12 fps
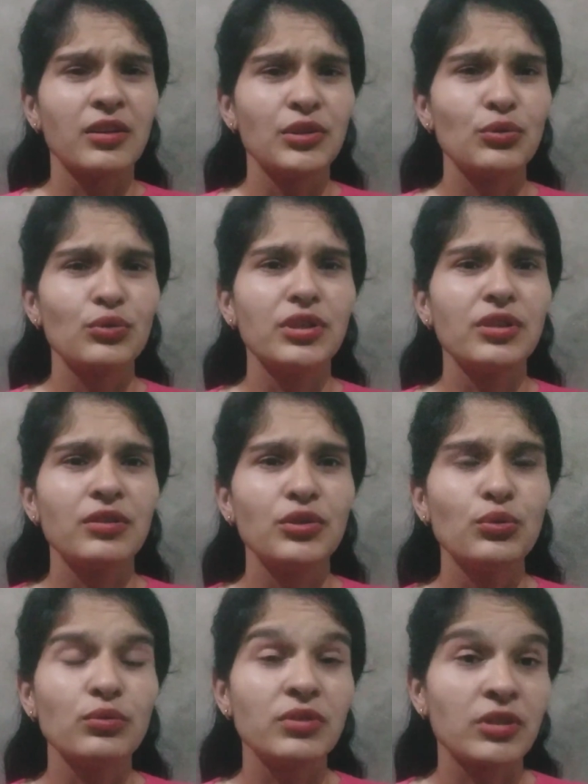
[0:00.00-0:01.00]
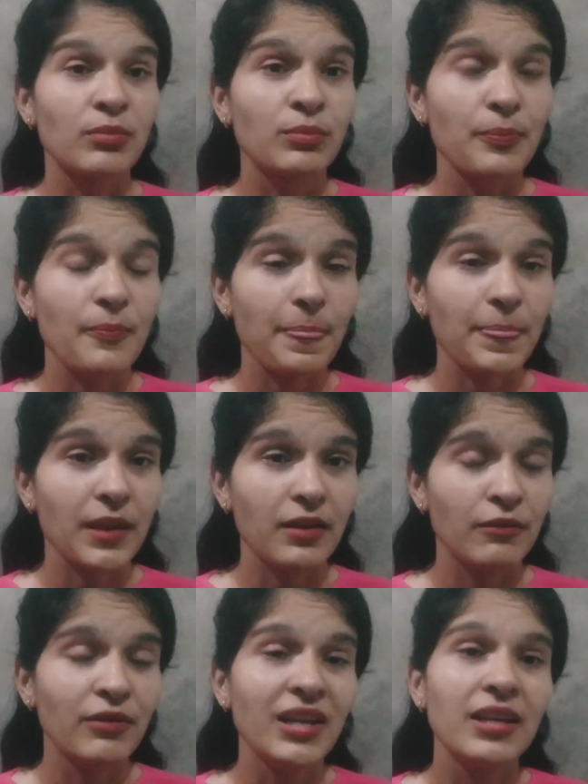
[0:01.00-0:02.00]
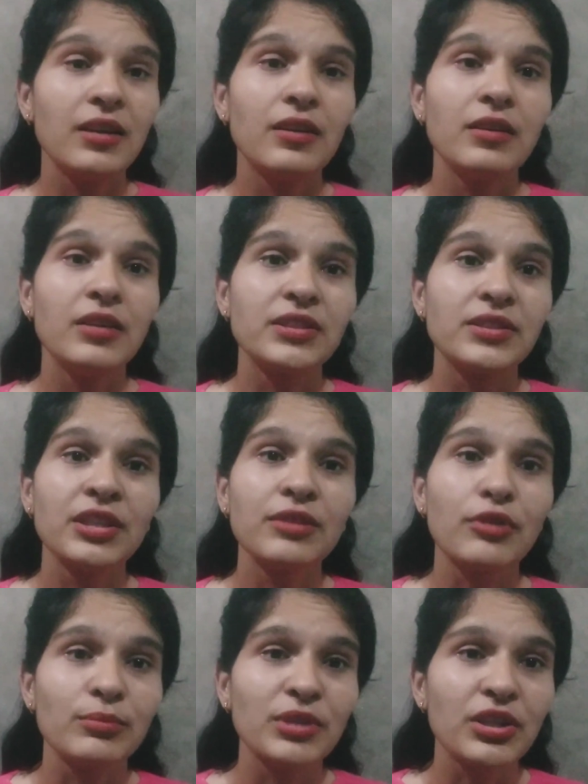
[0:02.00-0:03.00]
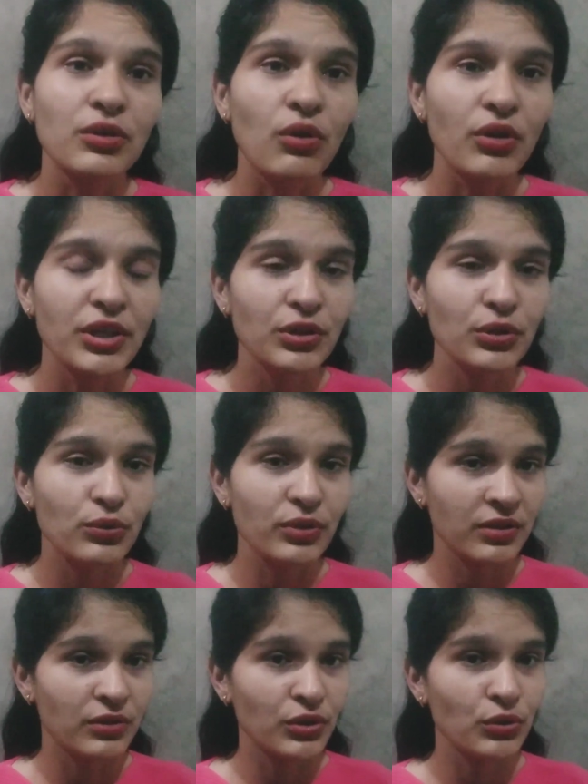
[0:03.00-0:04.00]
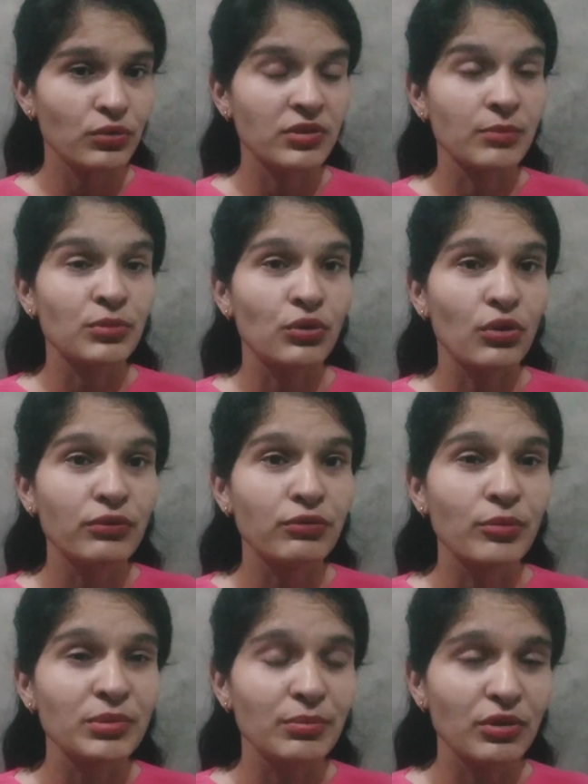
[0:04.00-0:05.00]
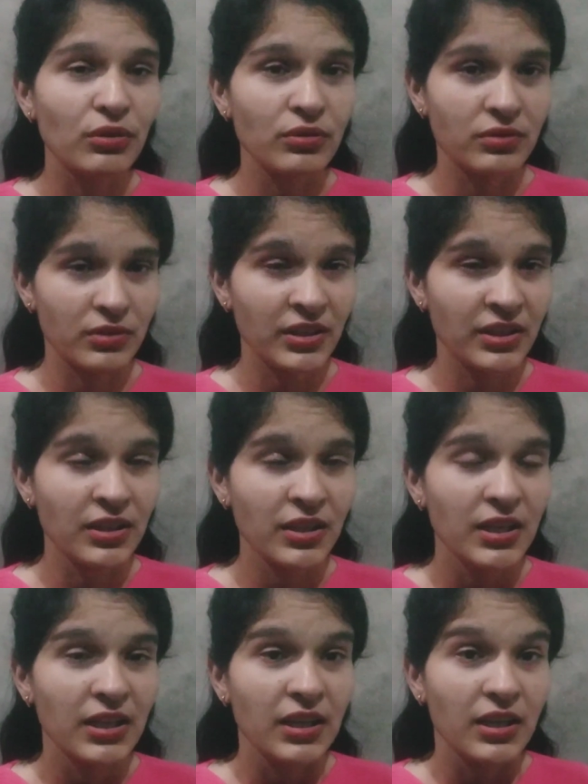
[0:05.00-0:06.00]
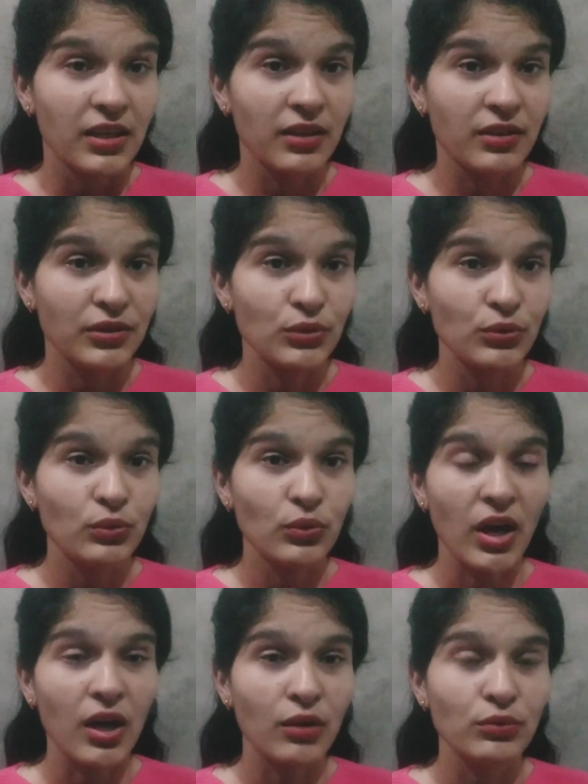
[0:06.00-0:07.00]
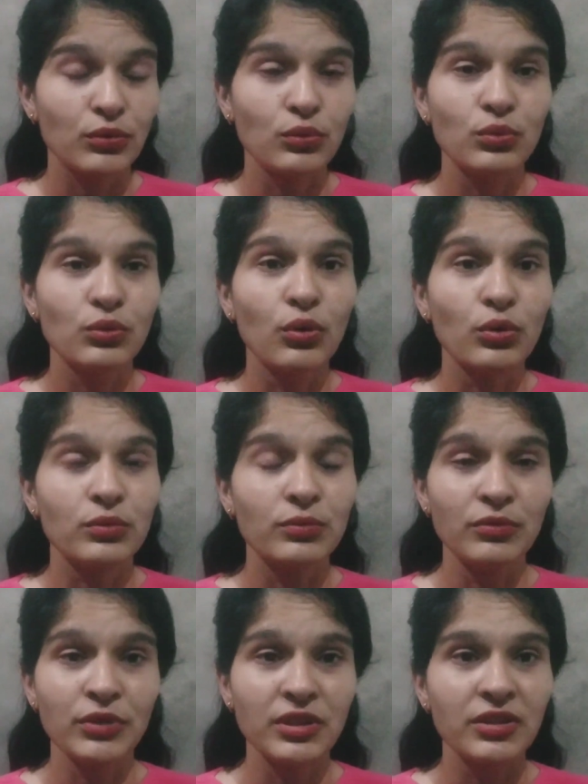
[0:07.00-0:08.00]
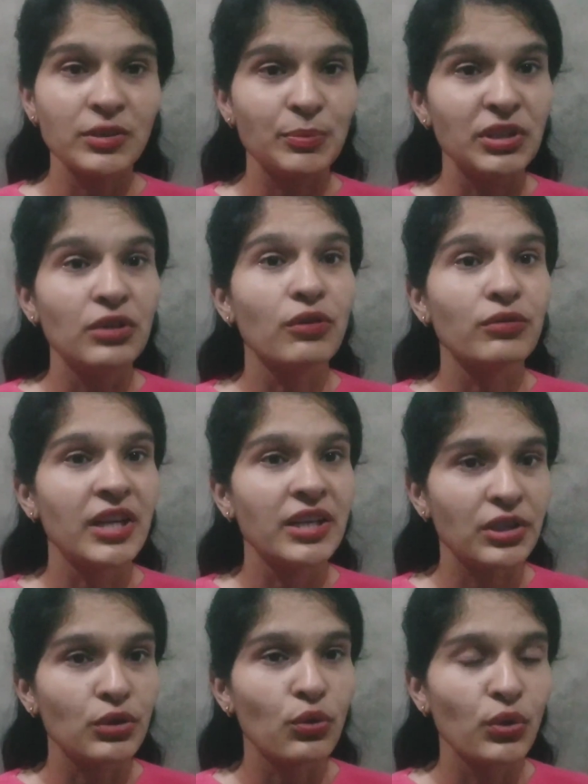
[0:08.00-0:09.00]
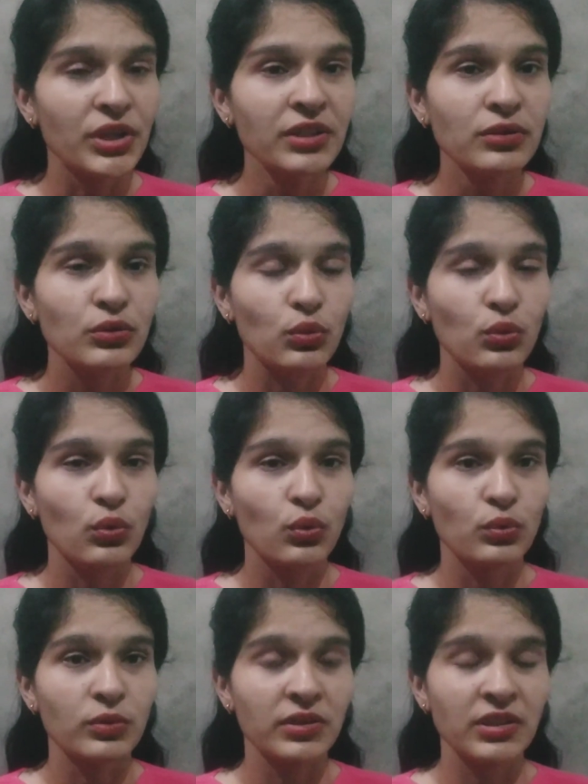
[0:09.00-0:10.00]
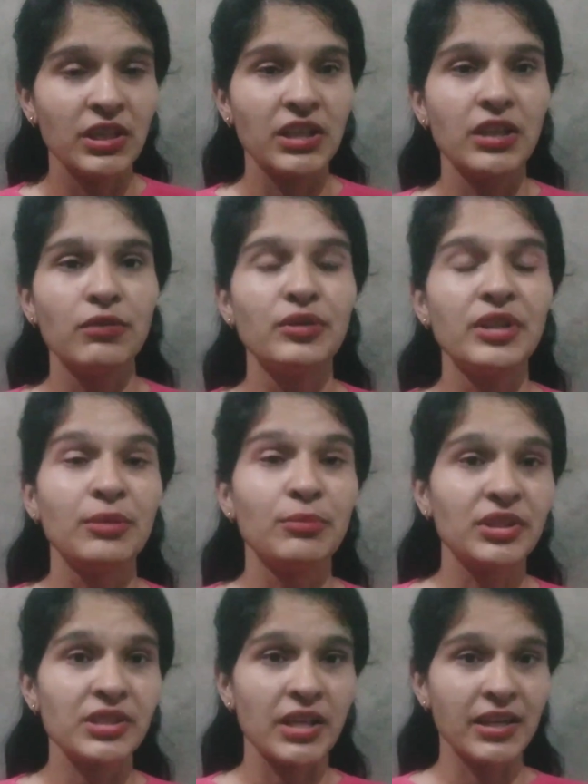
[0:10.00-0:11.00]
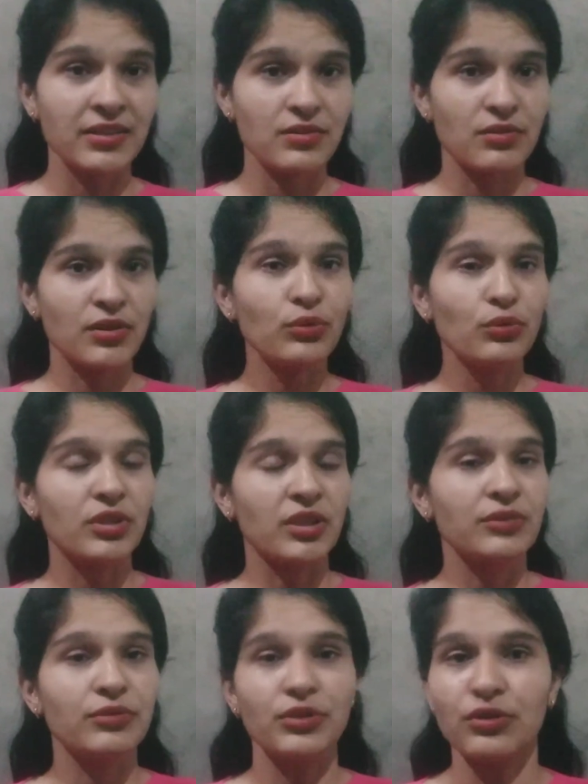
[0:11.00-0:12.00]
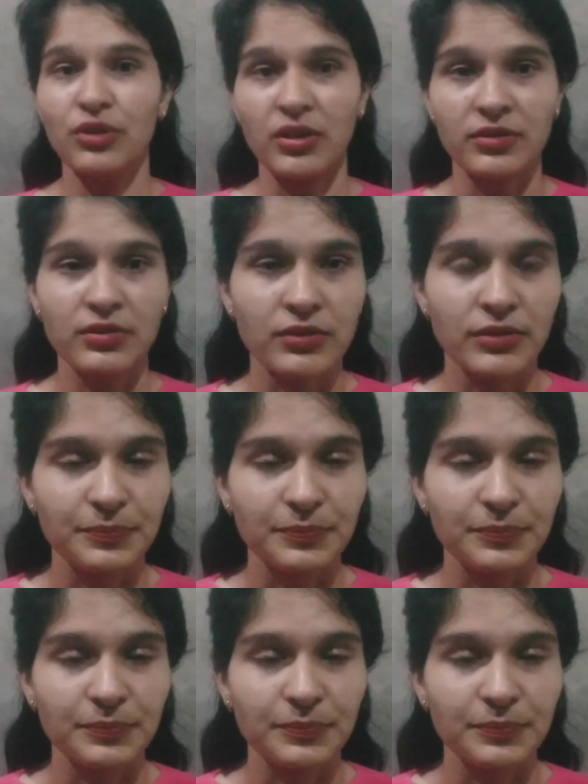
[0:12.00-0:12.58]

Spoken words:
can use some, while listening from the recording you can use some short forms, because you have to go with the speed of that recording, so they give 10 minutes extra to transfer your answer.